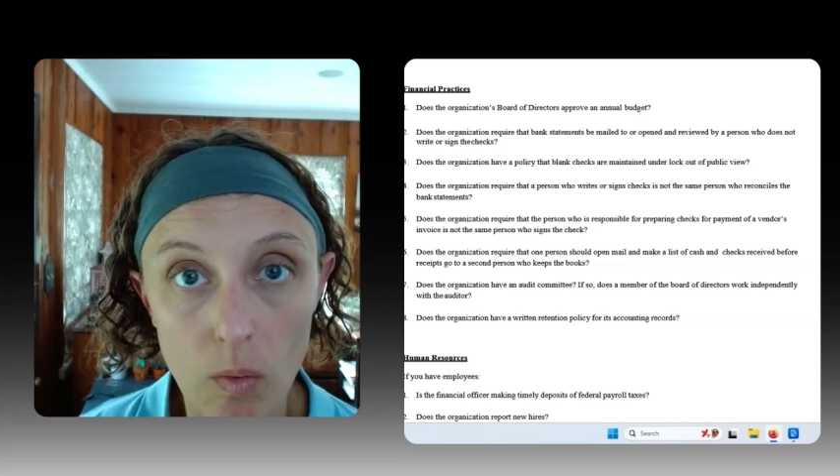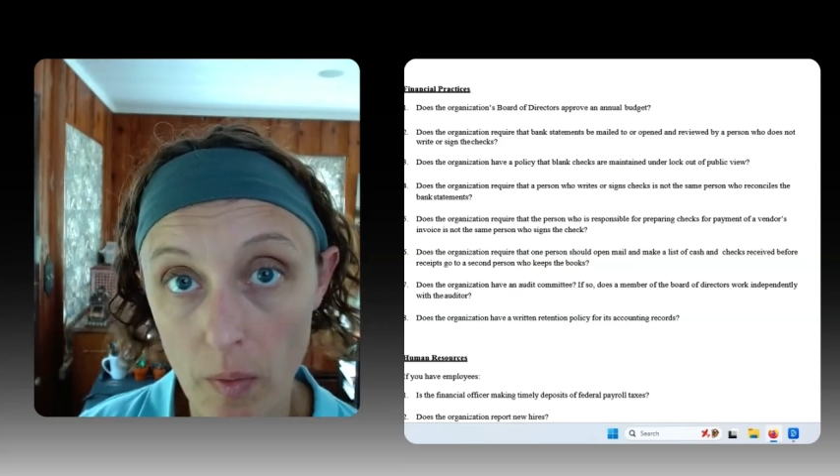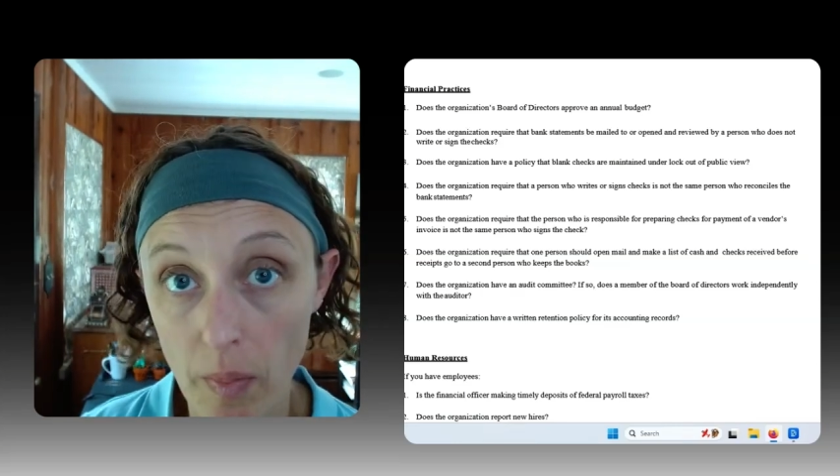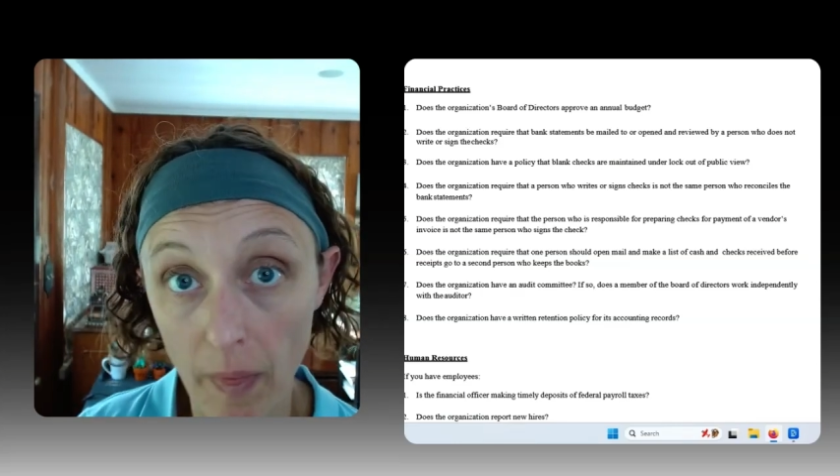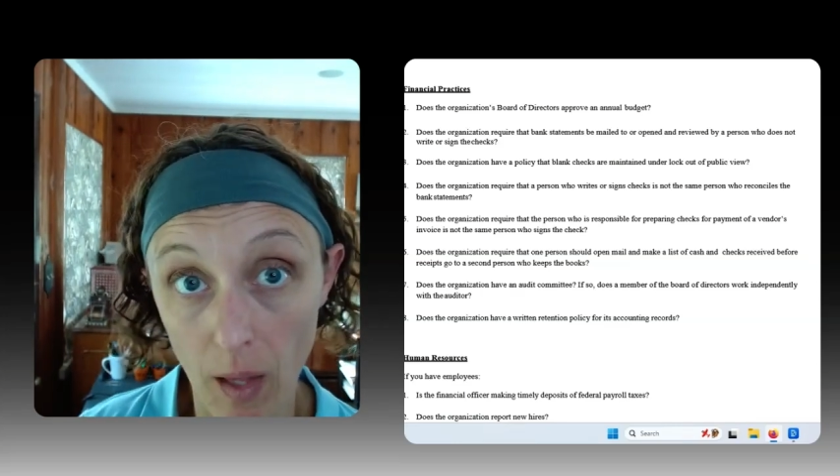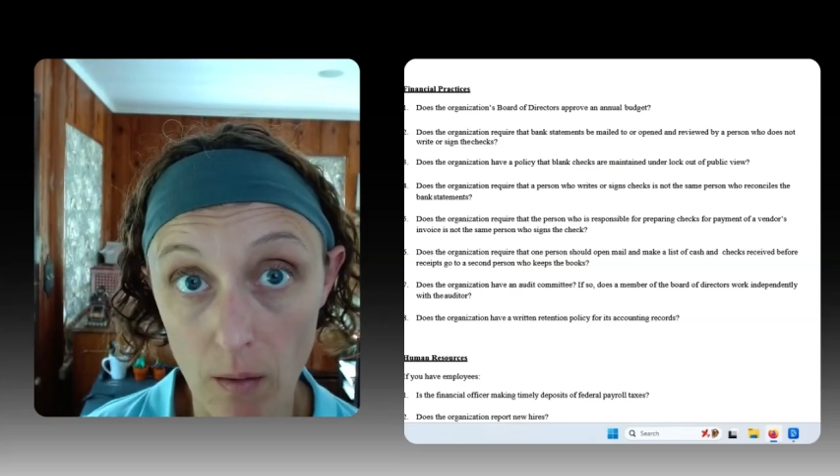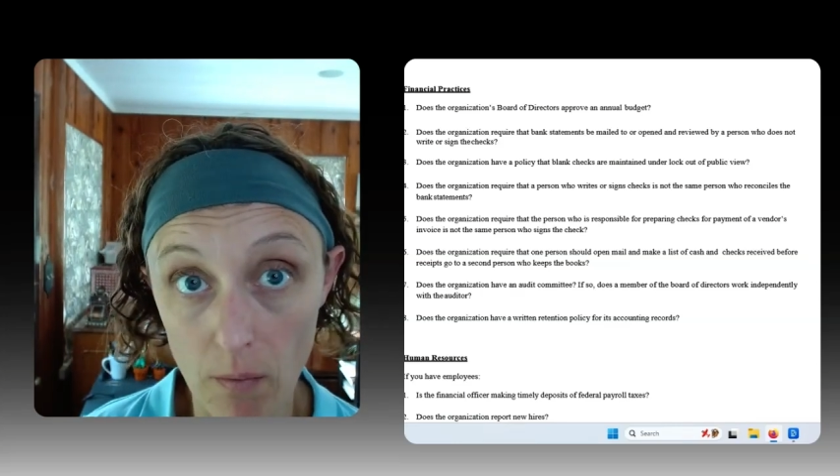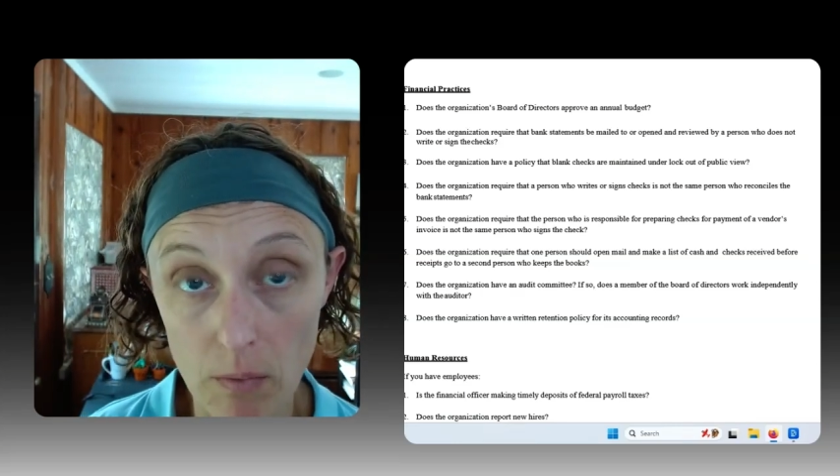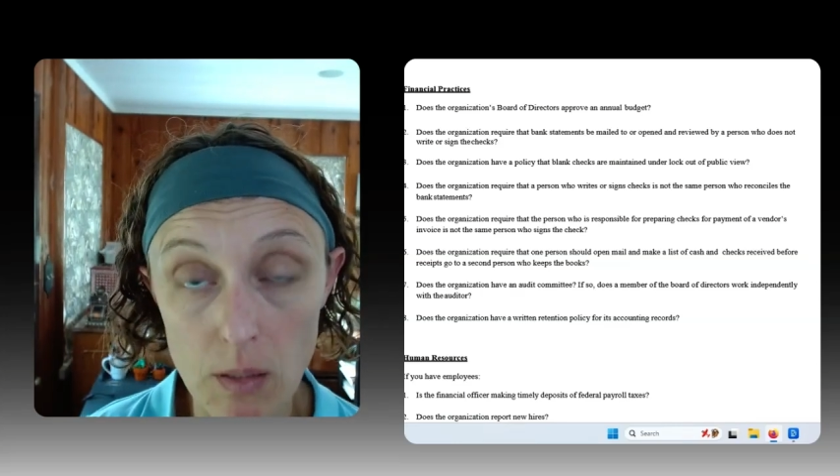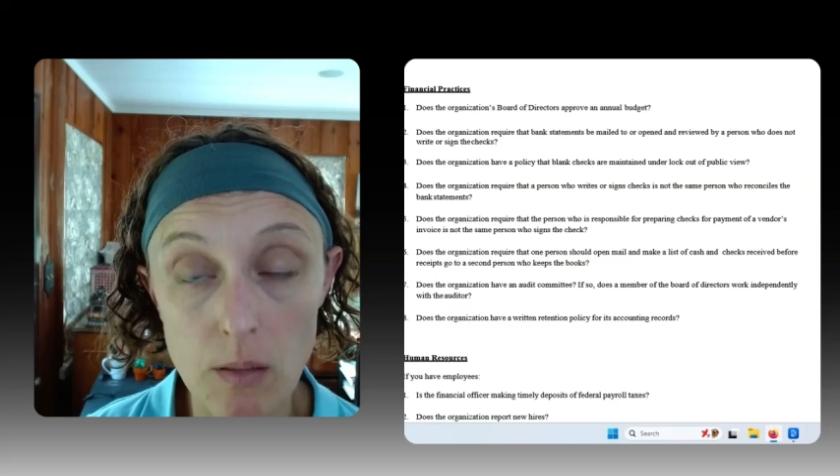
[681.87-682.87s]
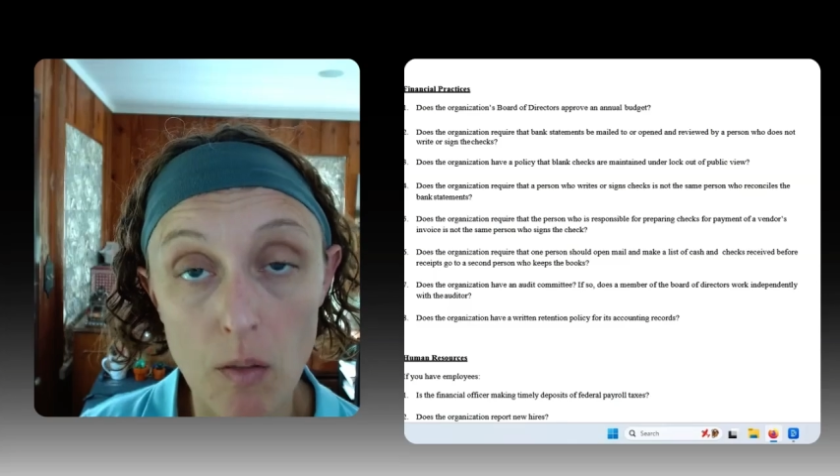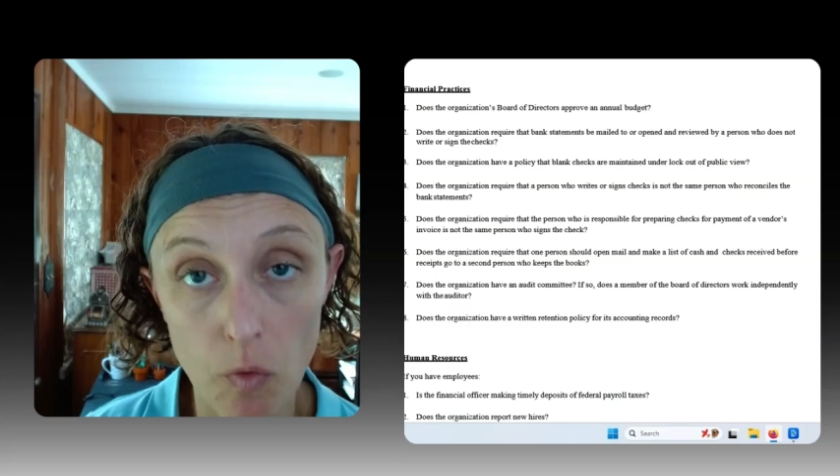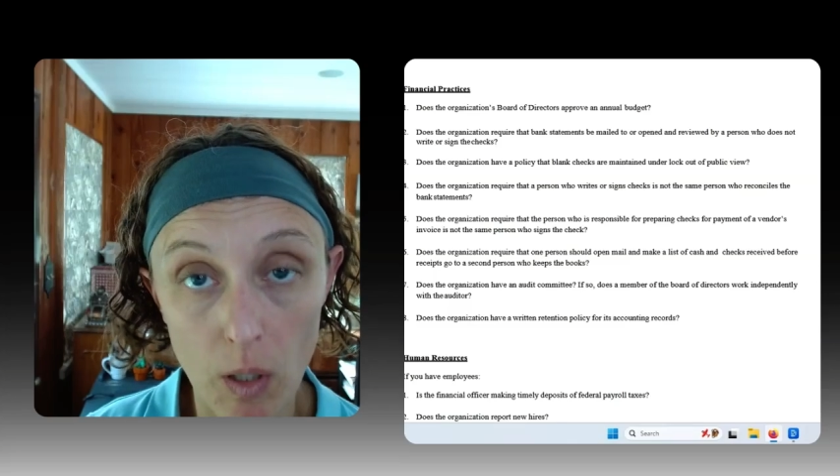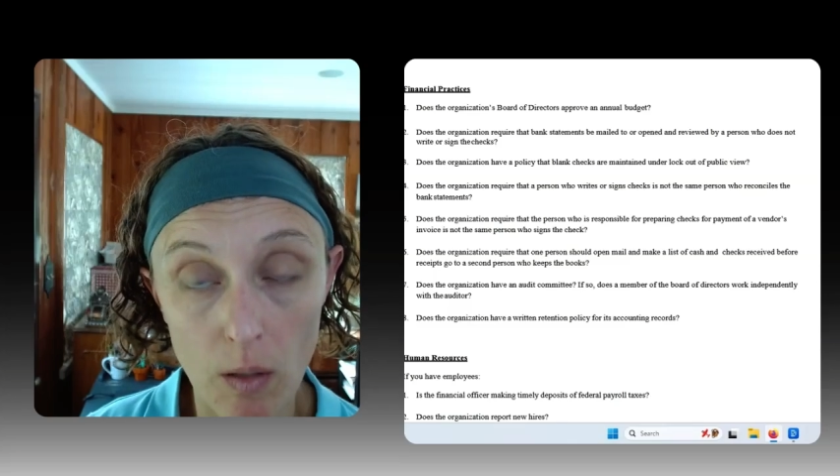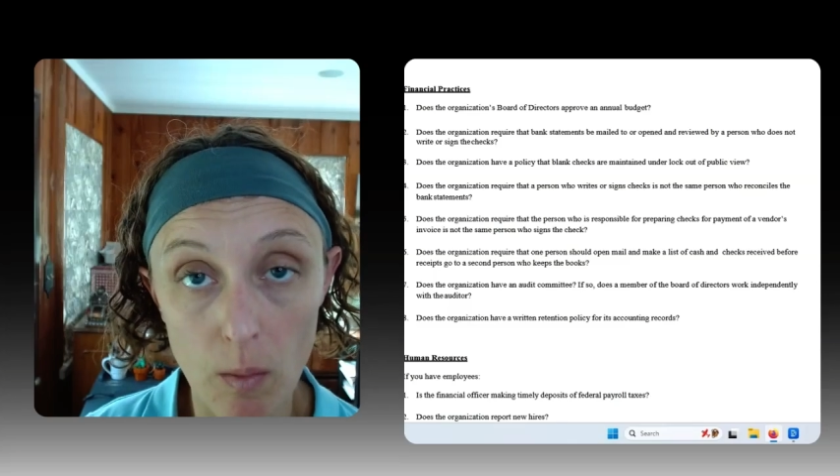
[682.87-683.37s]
thing that's different